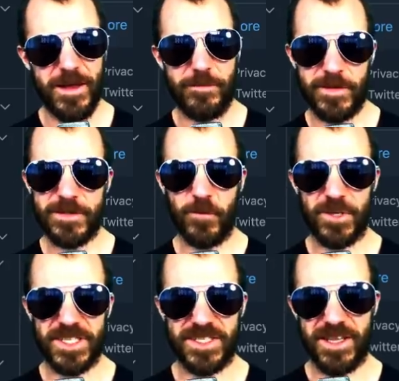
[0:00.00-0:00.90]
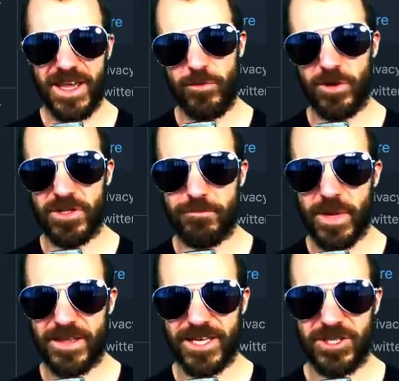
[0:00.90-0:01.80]
This forces the network to
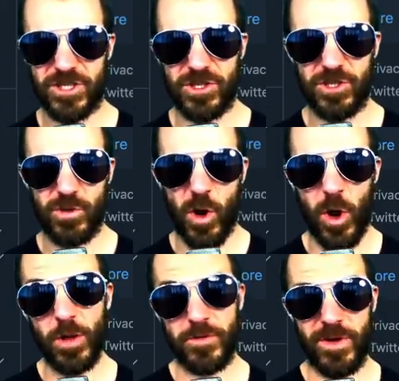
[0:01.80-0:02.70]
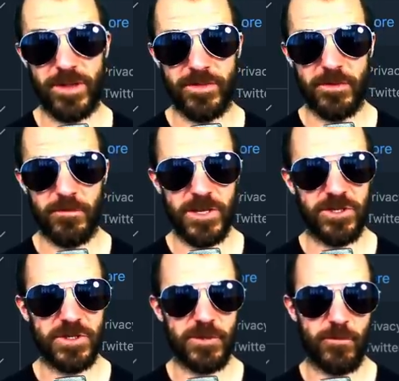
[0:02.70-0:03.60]
pay attention to all the relevant
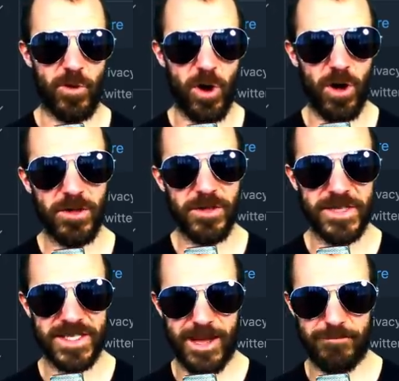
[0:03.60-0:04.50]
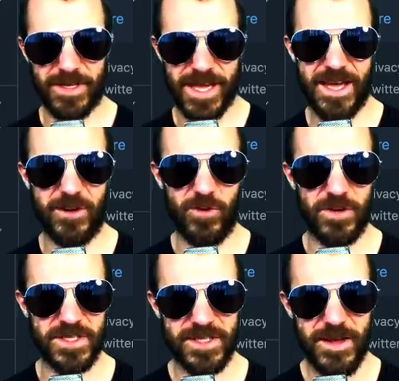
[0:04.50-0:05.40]
features for all the sample
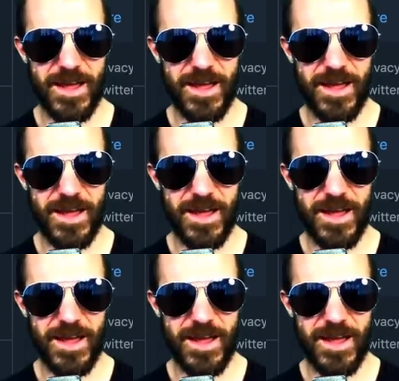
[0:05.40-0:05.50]
categories